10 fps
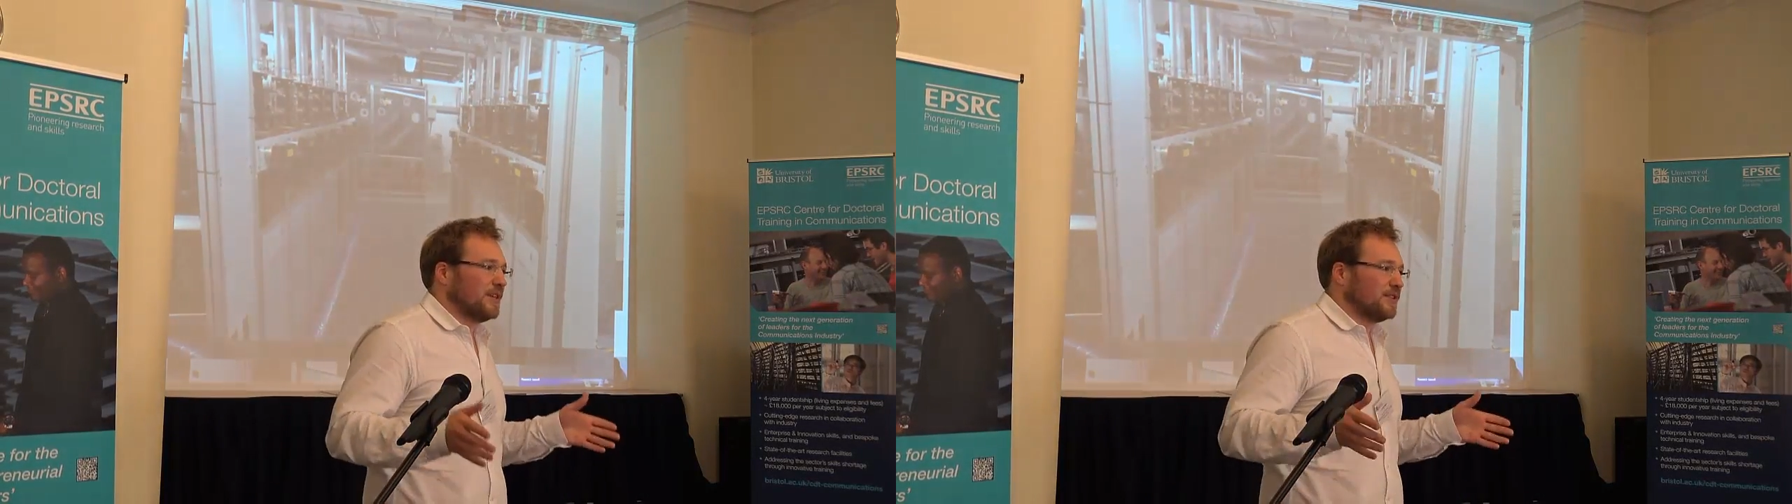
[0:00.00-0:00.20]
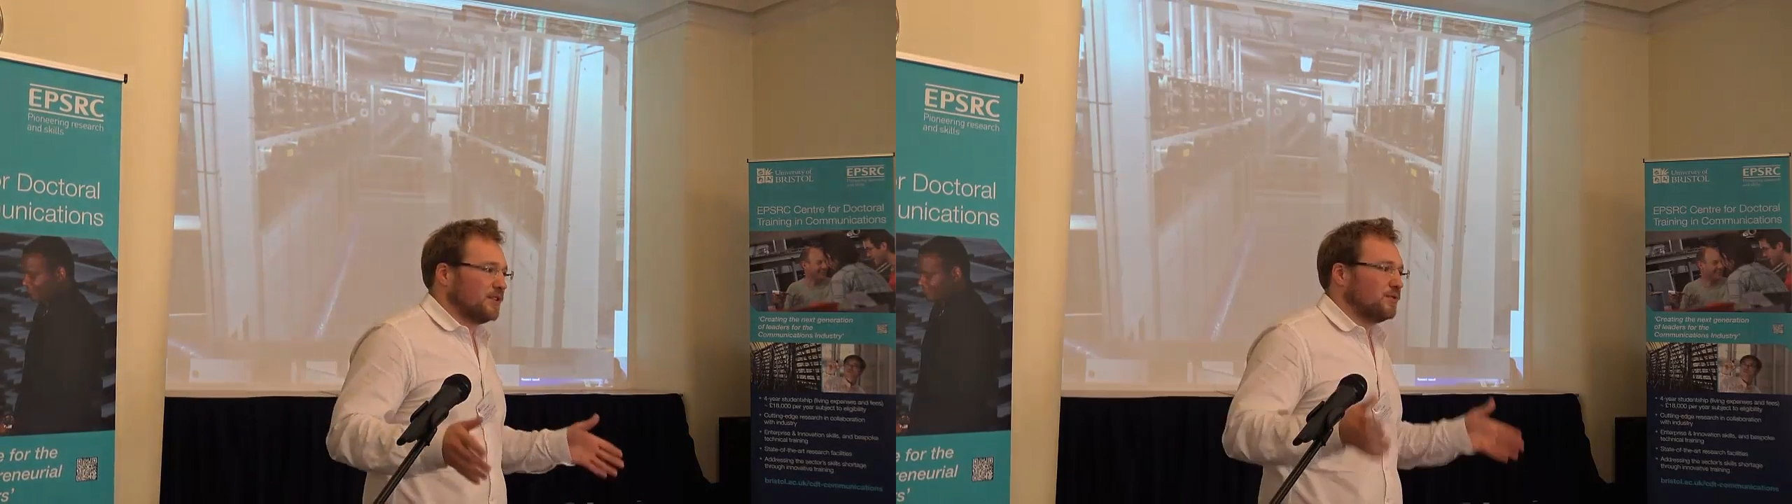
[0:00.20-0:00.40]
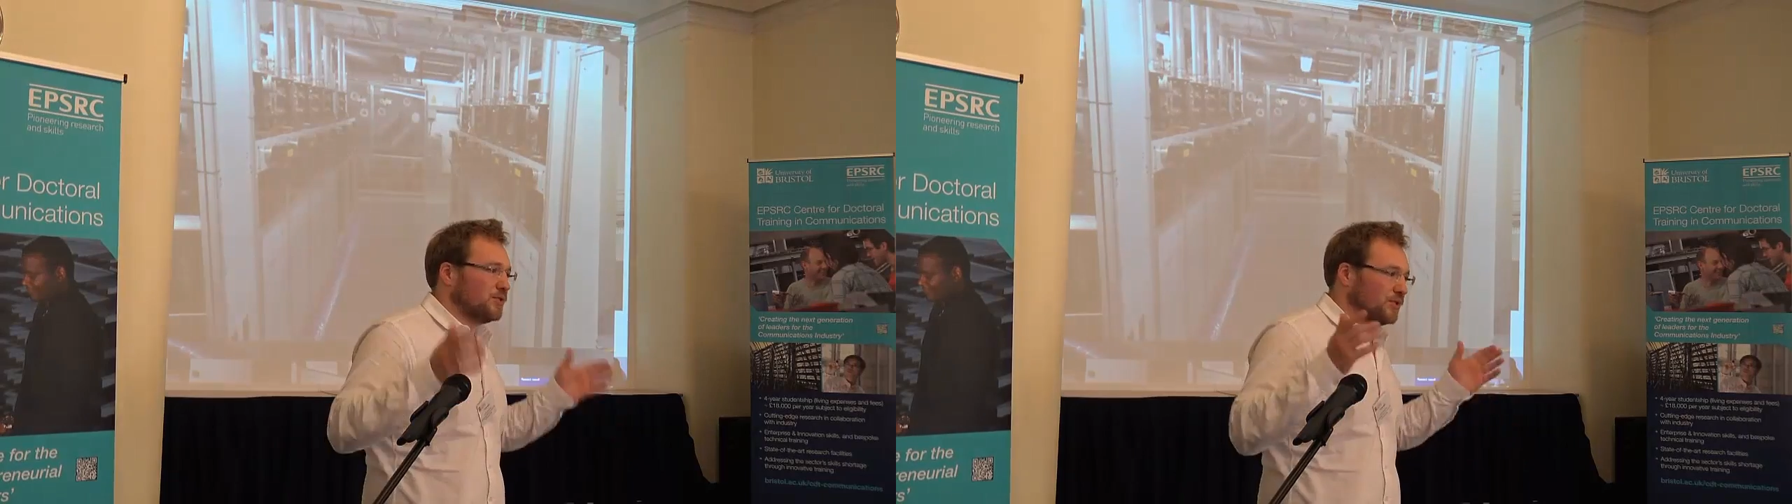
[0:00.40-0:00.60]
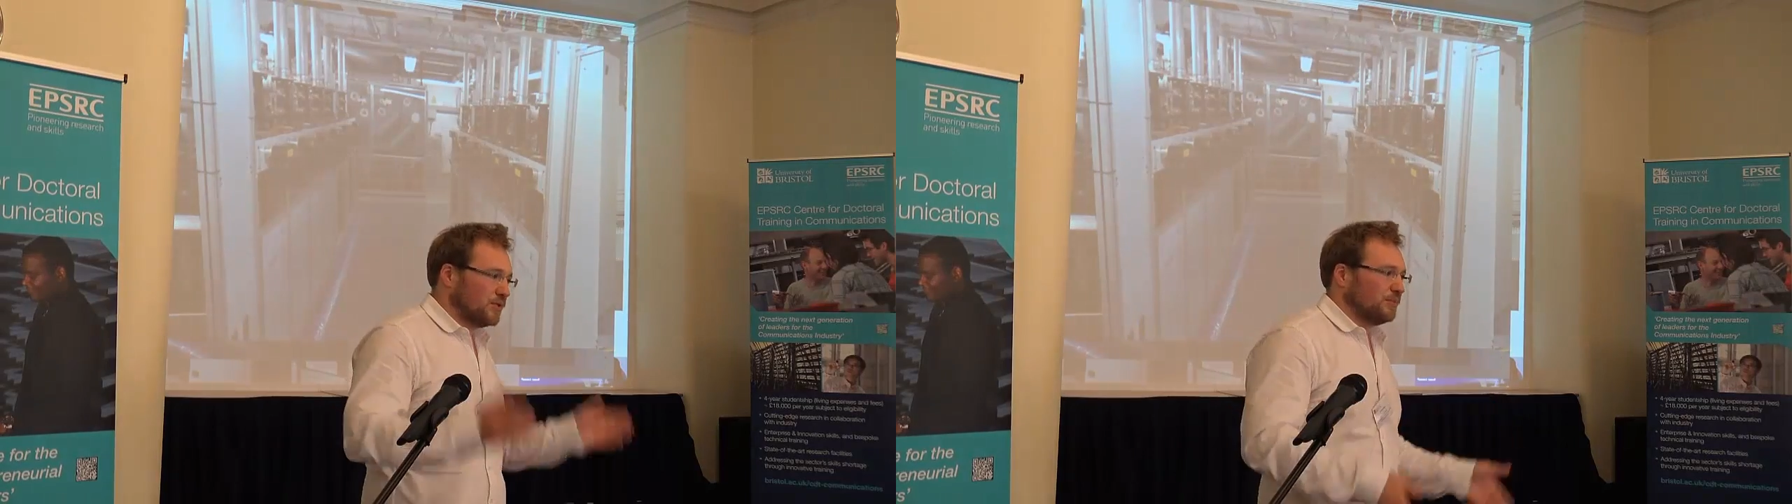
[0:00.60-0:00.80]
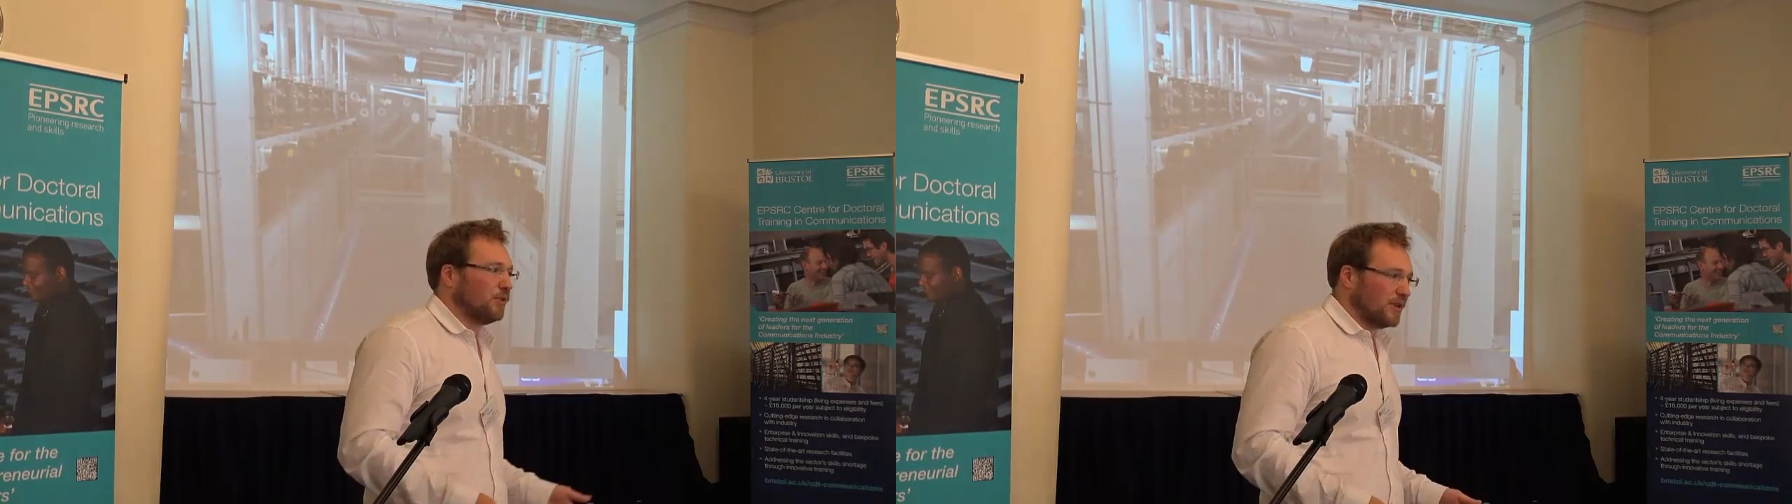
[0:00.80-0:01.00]
is used just
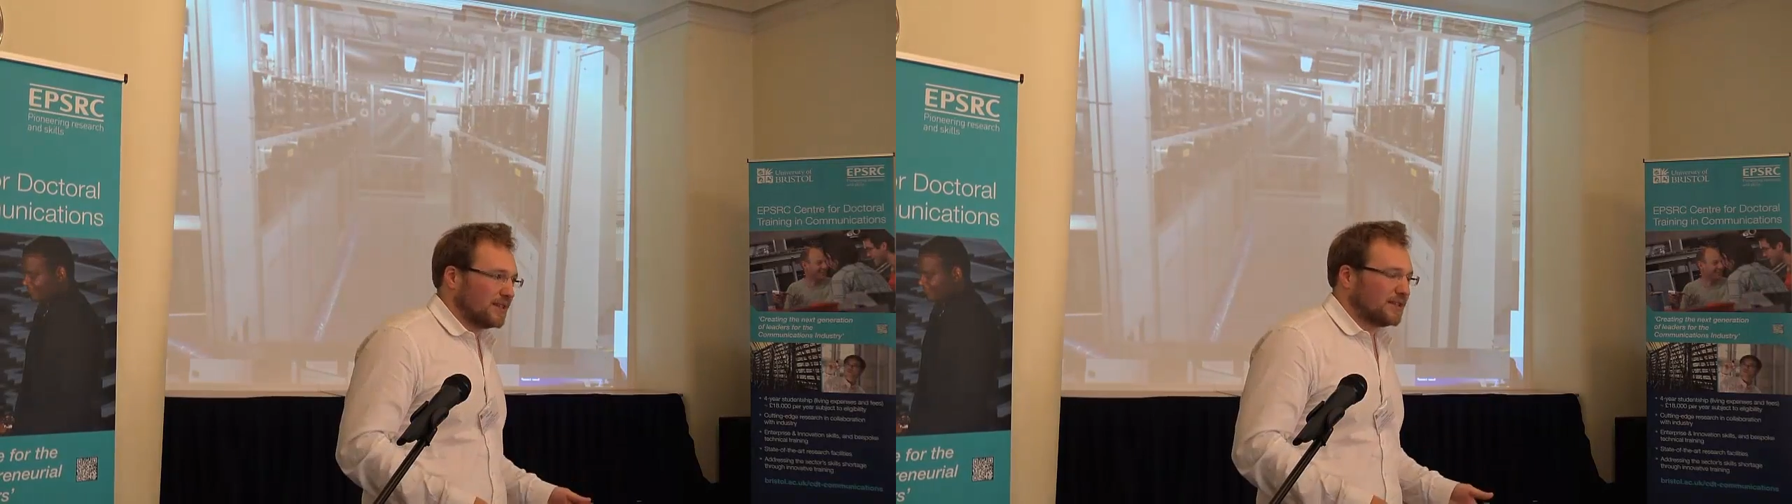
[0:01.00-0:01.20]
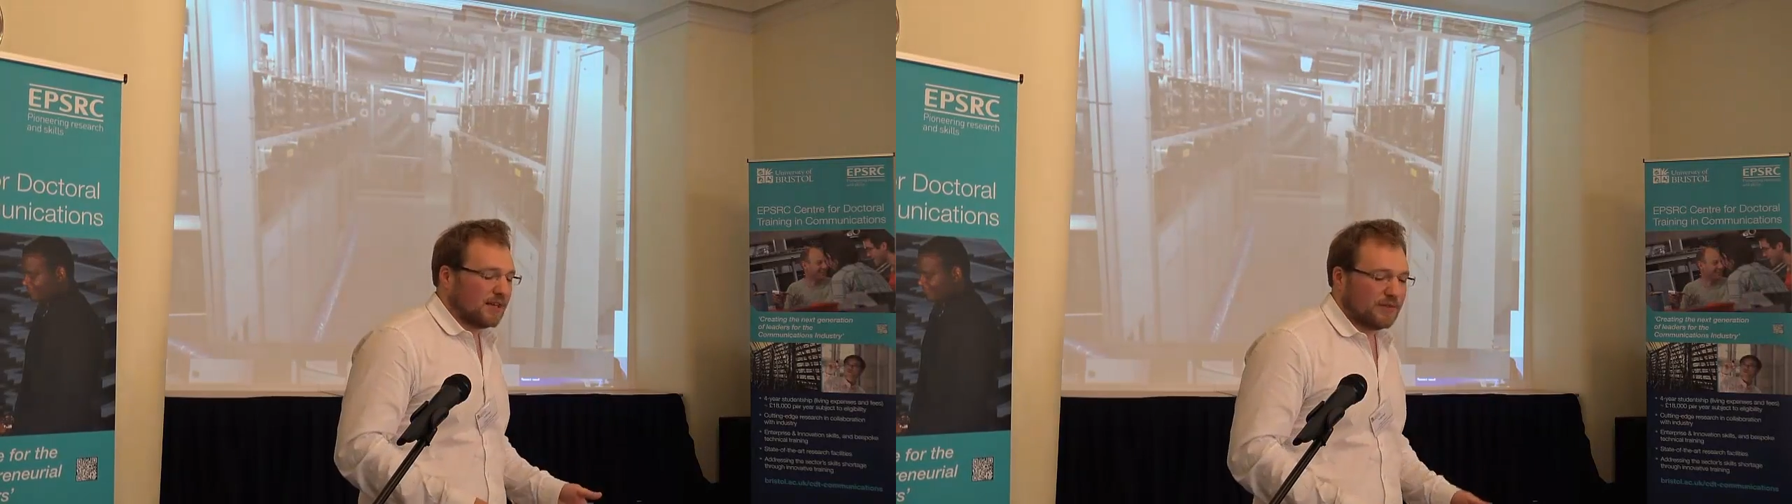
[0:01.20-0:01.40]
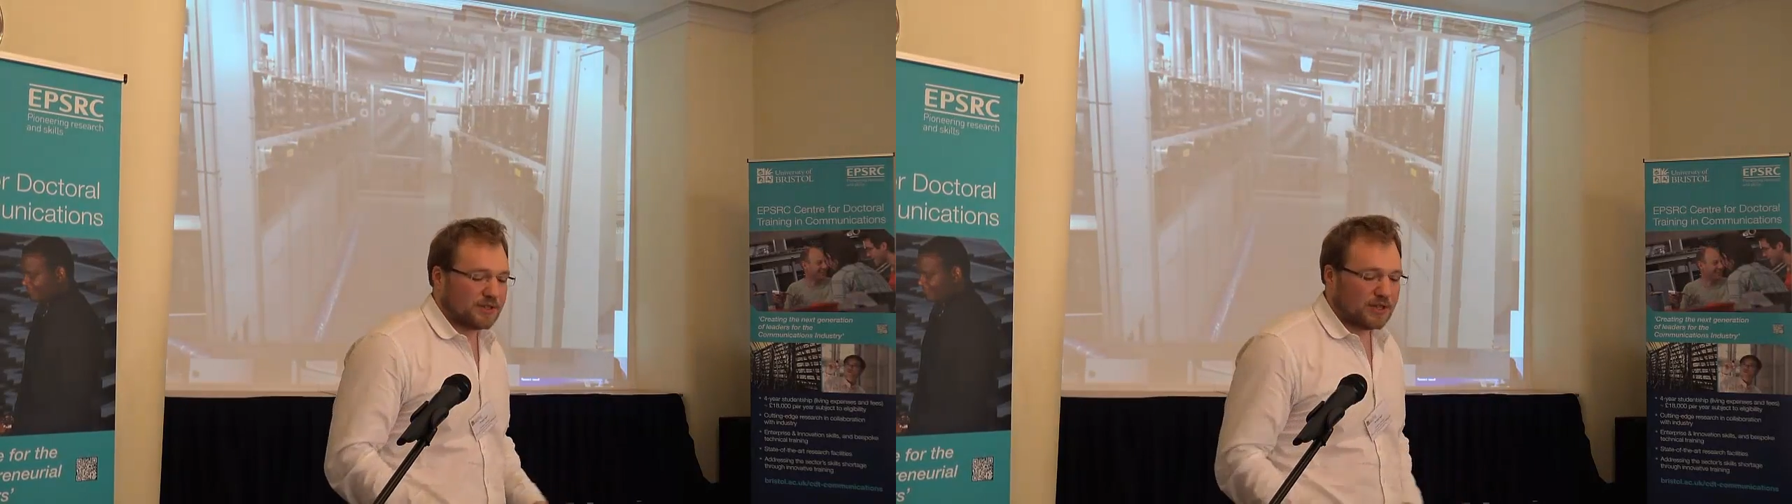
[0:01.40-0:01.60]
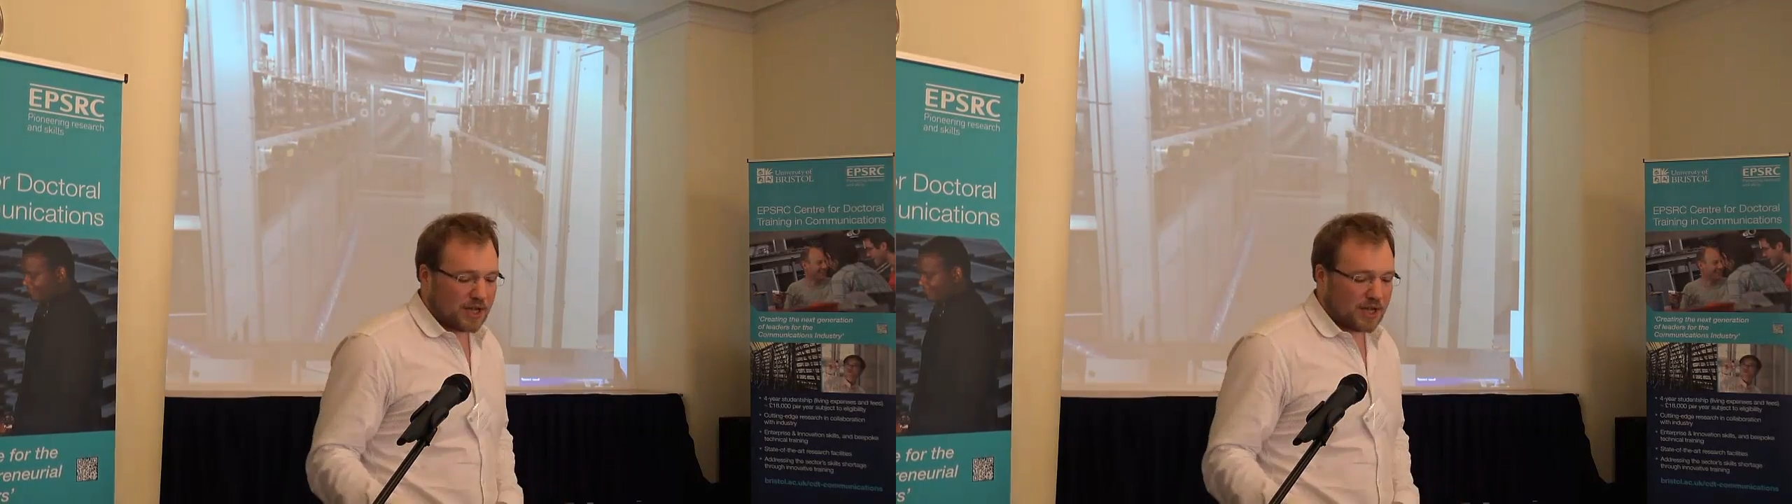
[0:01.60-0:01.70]
to broadcast television.